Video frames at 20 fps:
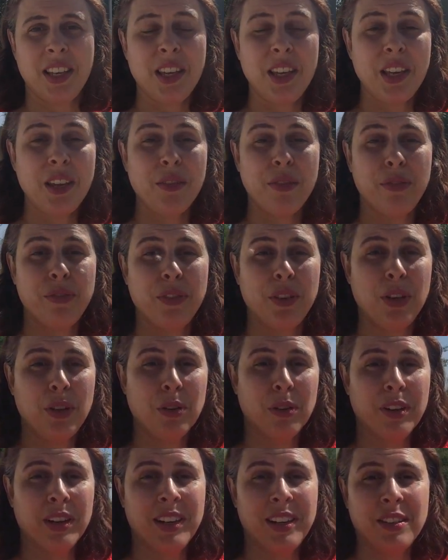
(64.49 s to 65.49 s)
If
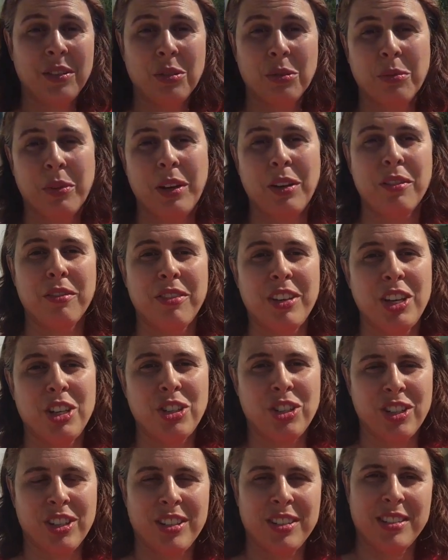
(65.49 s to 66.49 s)
you are into
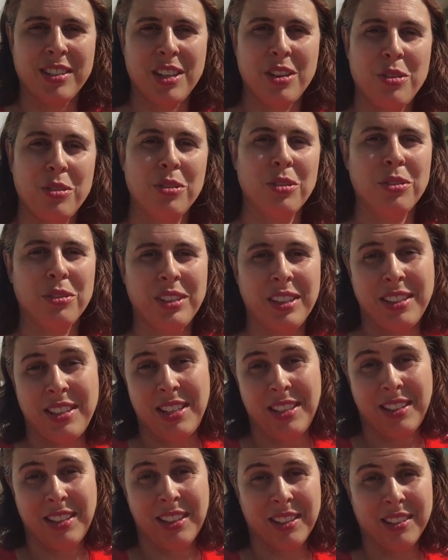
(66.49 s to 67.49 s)
renovations and you know the
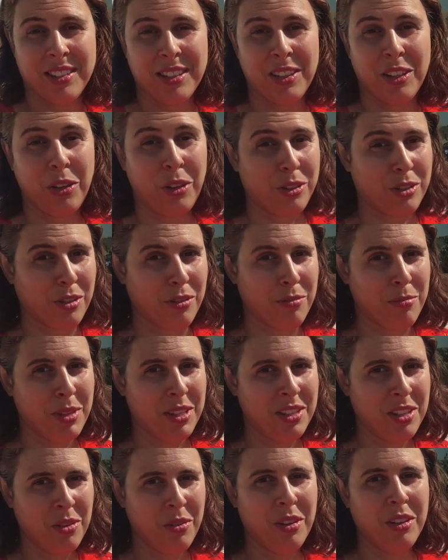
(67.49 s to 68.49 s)
details and the cost of
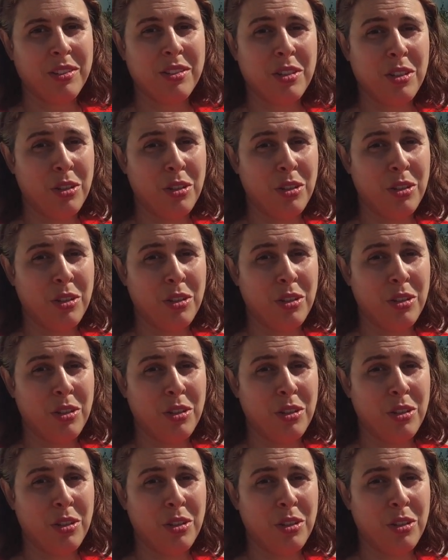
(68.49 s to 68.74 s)
materials,